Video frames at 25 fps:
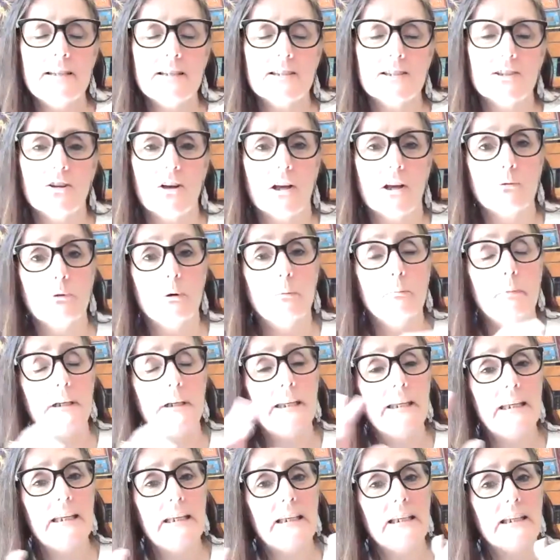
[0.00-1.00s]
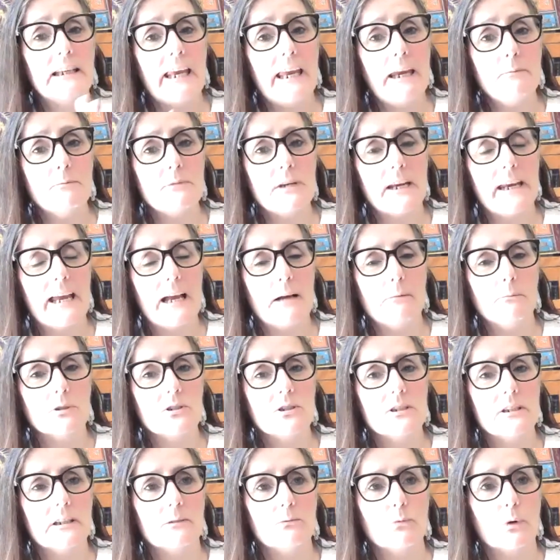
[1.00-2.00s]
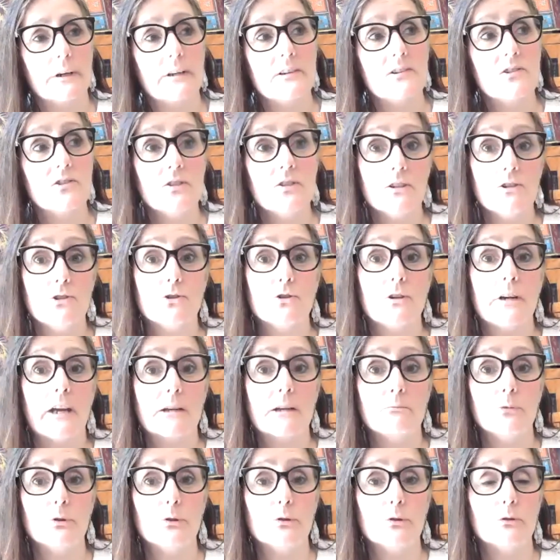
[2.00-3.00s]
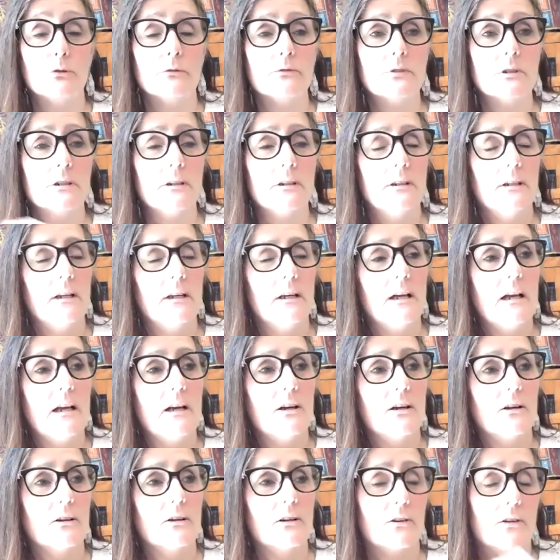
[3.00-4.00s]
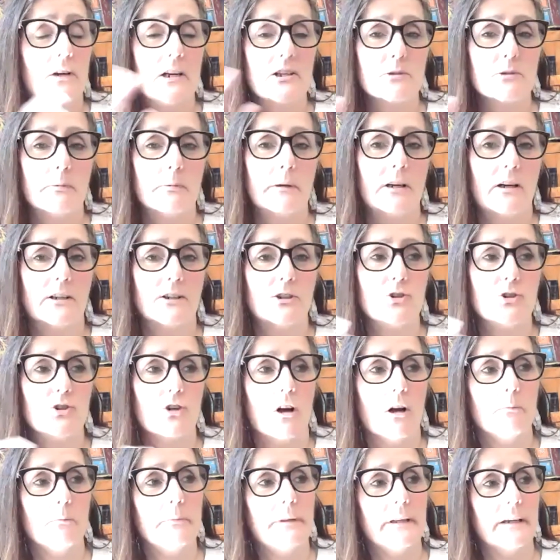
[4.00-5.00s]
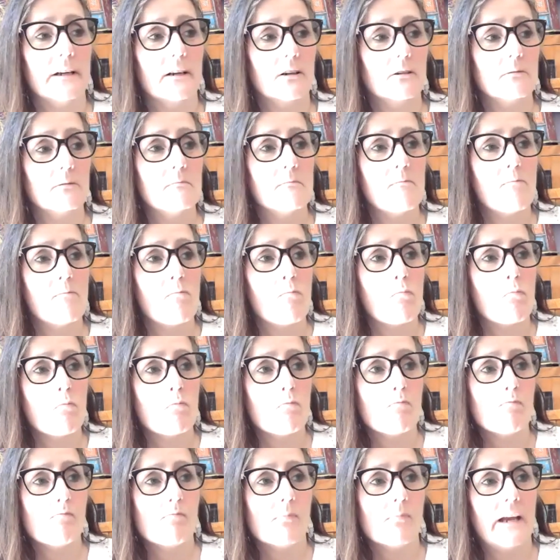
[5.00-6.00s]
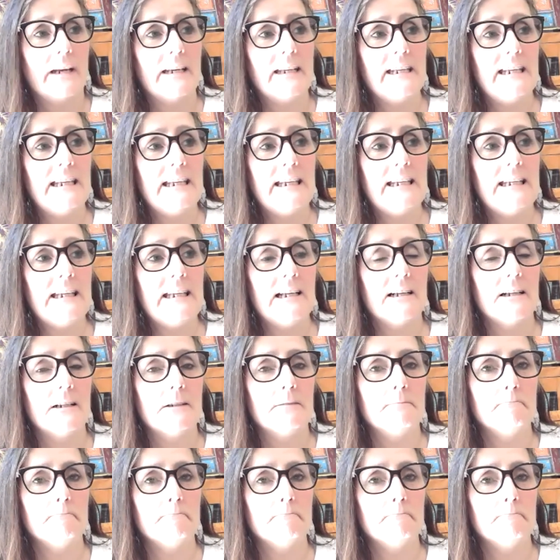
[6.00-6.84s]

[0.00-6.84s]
in Ottawa, but he came to Hamilton where his sister had moved. Her husband got a job there, and he